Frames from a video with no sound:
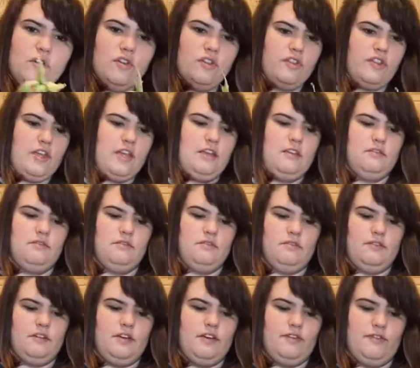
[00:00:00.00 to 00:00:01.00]
thing
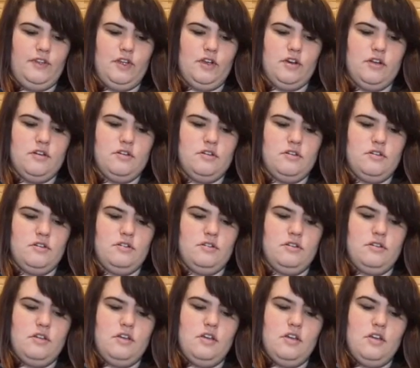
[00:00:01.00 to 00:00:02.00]
of yarn
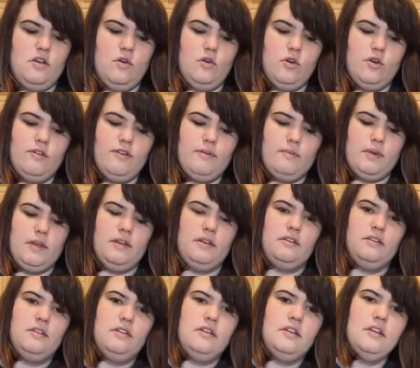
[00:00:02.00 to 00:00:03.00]
or ribbon,
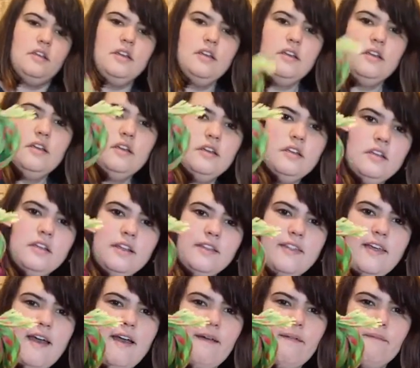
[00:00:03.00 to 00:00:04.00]
like
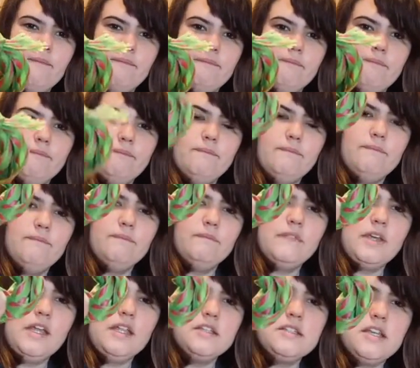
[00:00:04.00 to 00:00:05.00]
that.
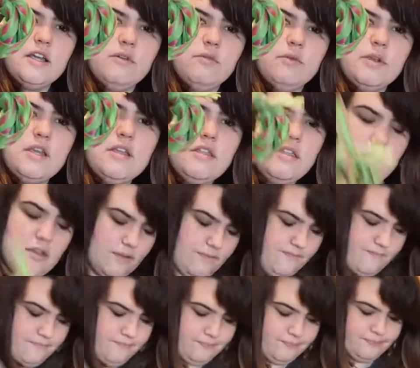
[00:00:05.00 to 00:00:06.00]
Kind of looks like a wreath.
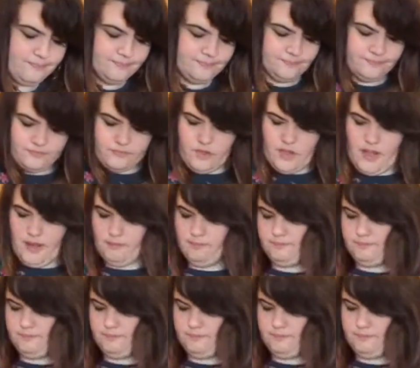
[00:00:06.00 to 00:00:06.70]
Okay,